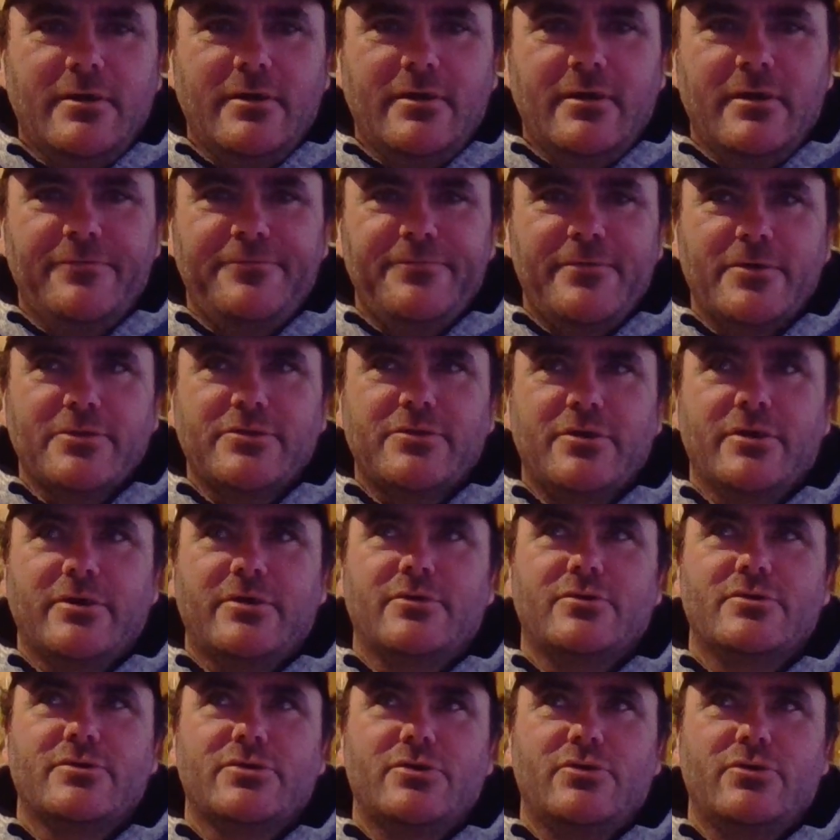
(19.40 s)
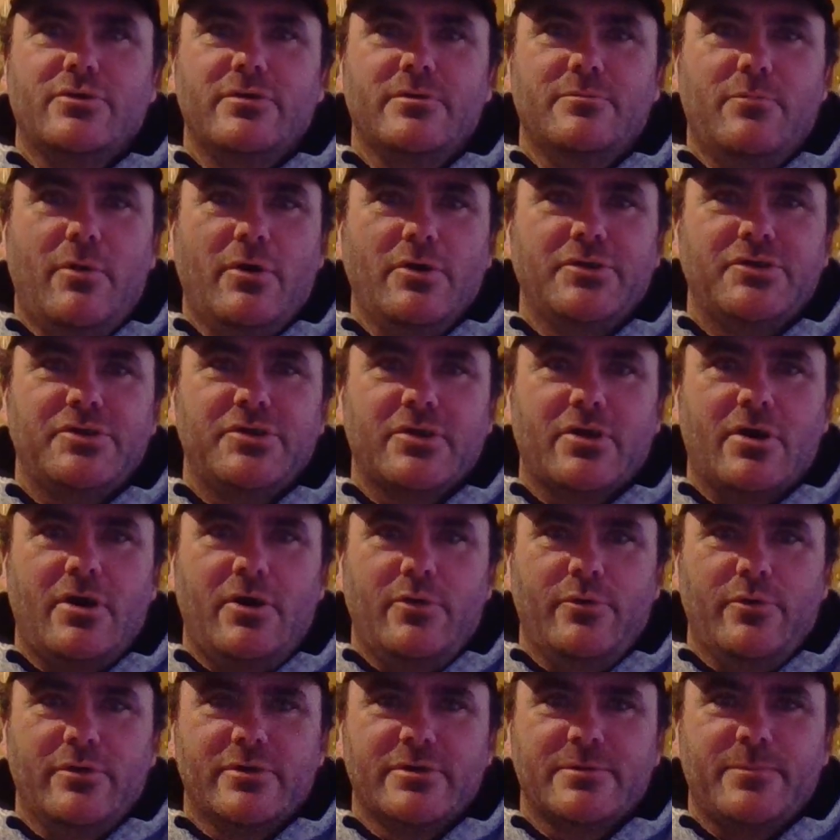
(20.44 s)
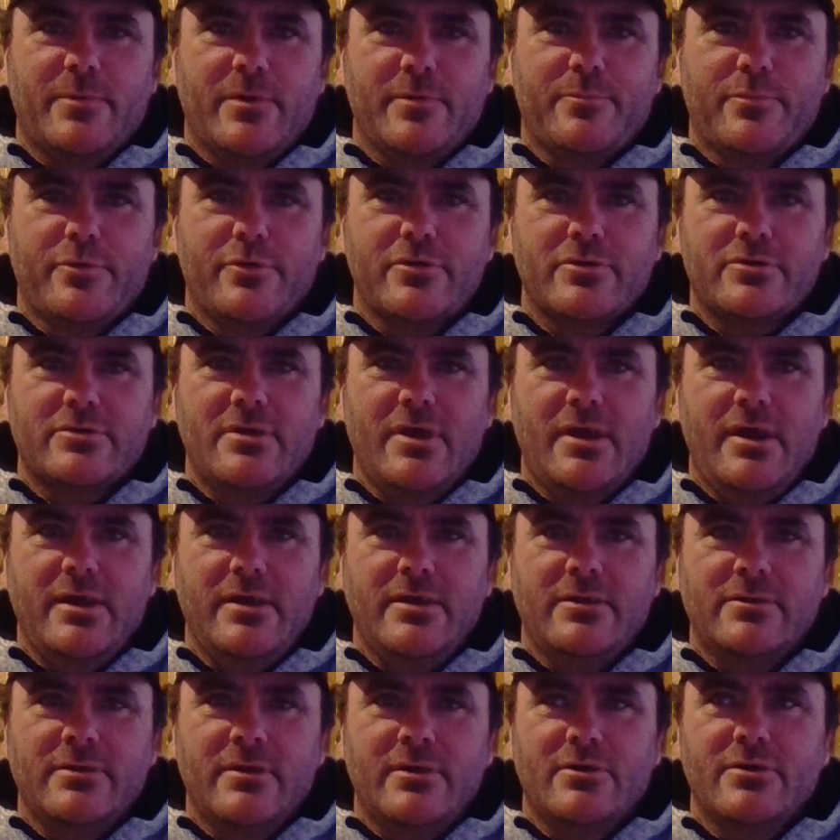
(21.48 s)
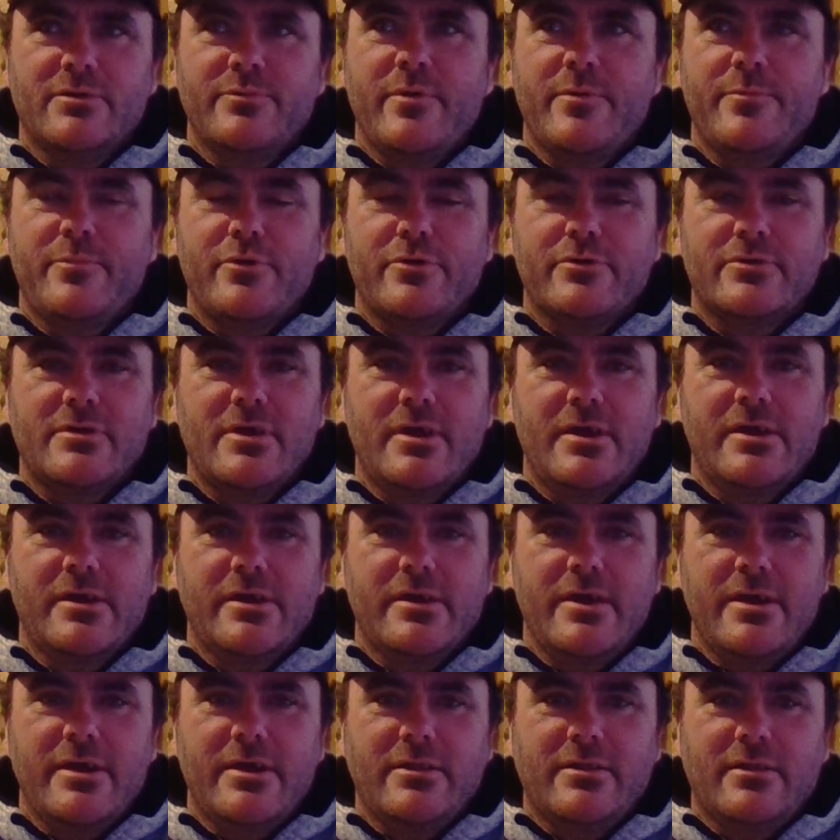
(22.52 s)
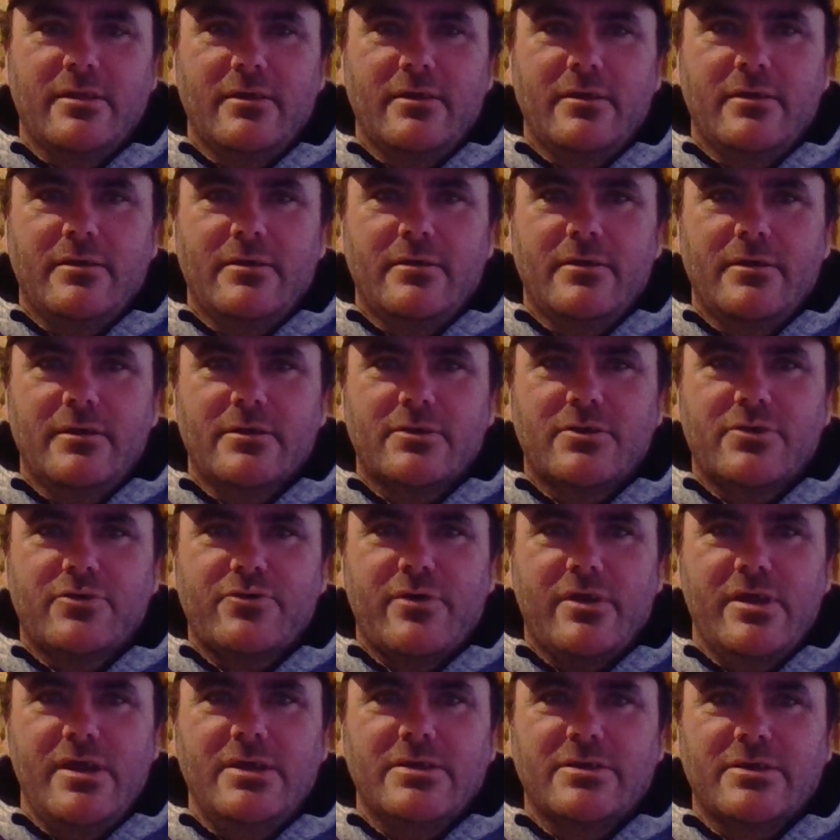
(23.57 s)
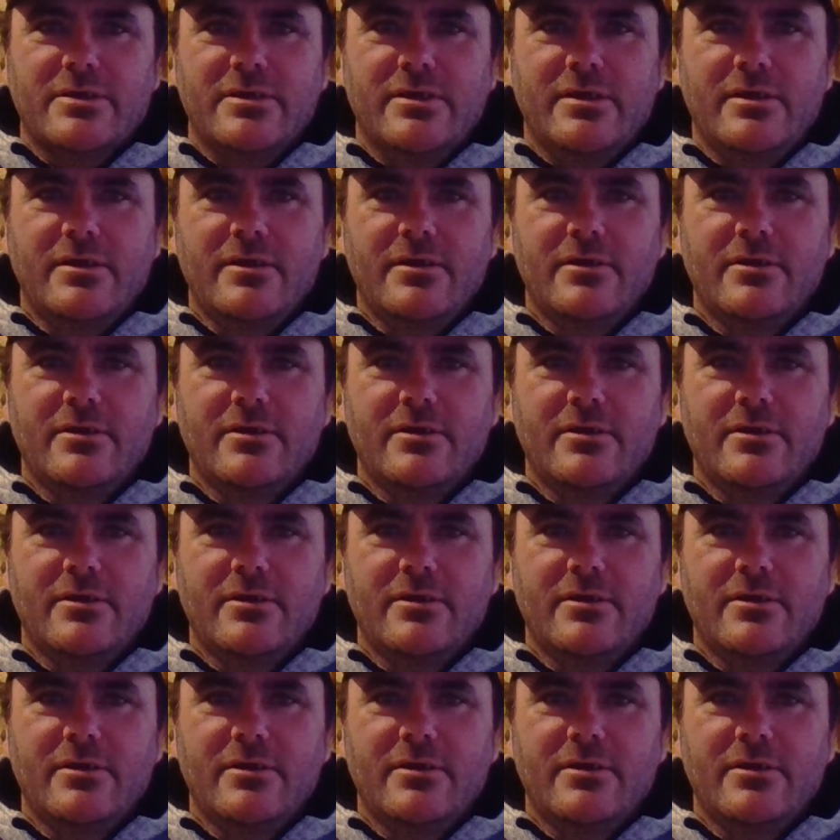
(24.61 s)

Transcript: It felt like it was only months ago it was my birthday, and now it's my birthday again. It's crazy.